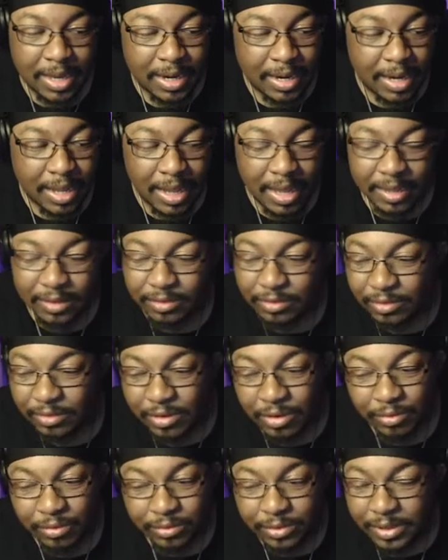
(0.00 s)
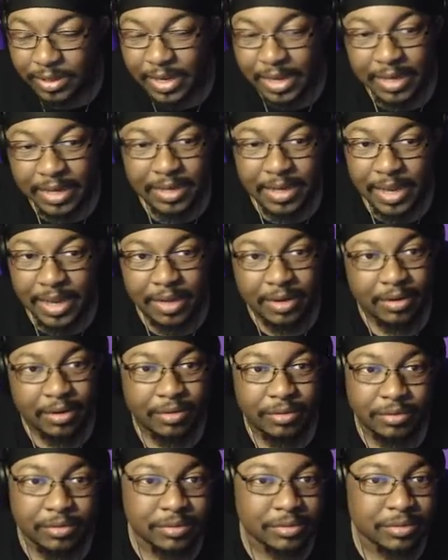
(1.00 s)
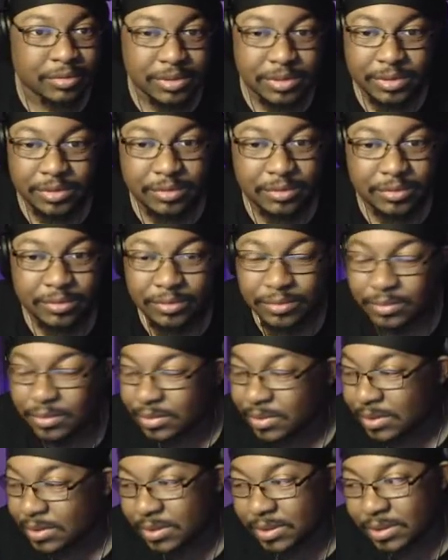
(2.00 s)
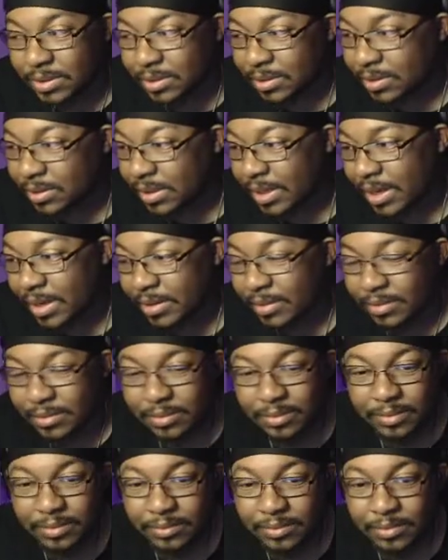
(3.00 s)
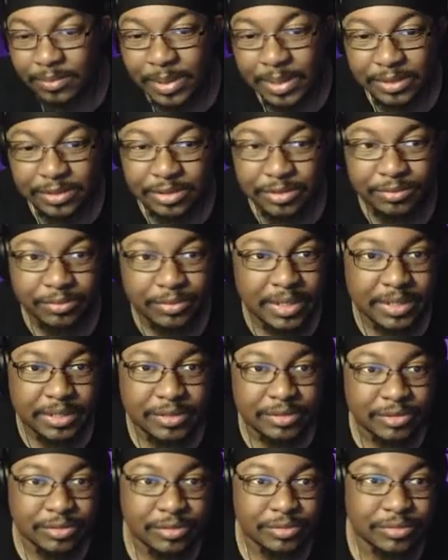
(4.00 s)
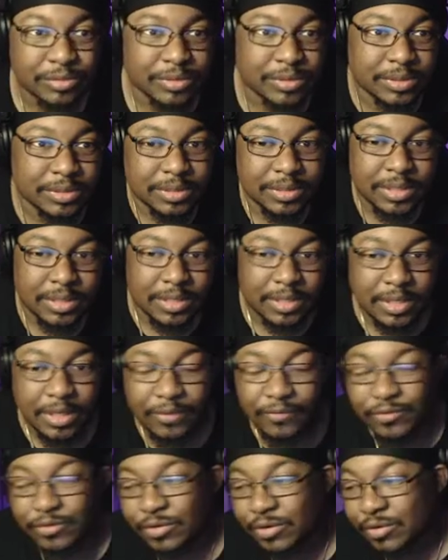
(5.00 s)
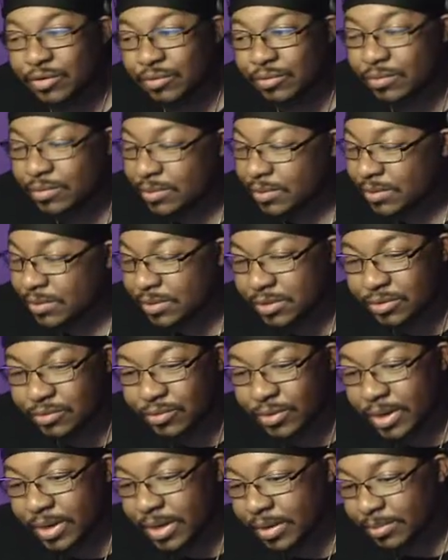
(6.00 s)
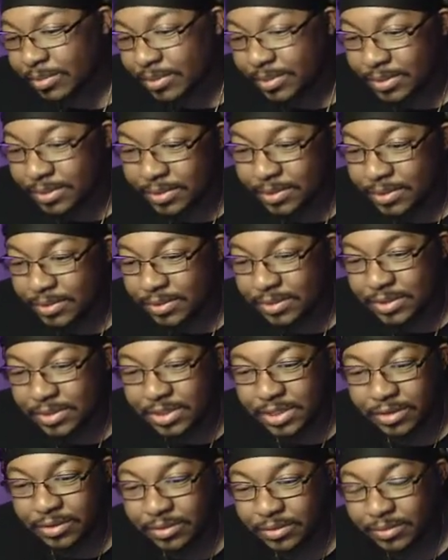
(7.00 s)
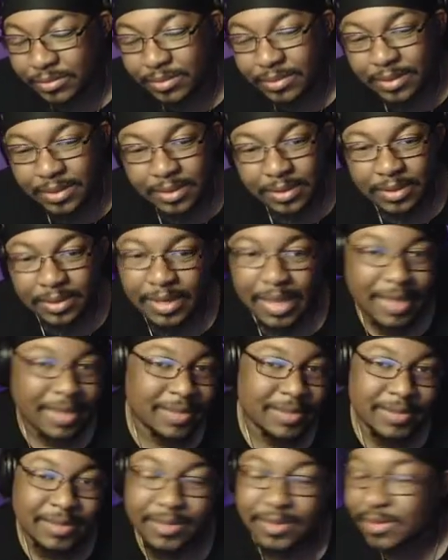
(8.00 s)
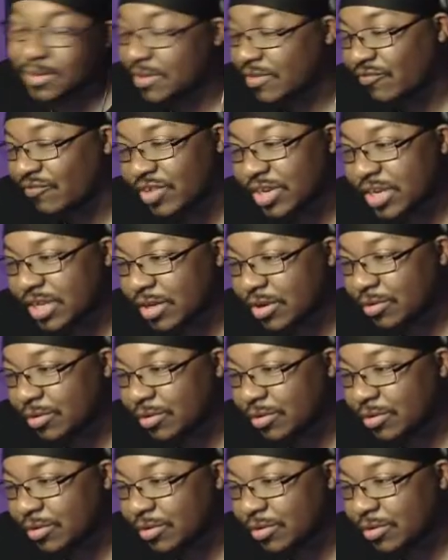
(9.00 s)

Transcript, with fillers: I don't look at it at all. So yeah, we're about to jump right into it. If you're new, subscribe, share, like the video.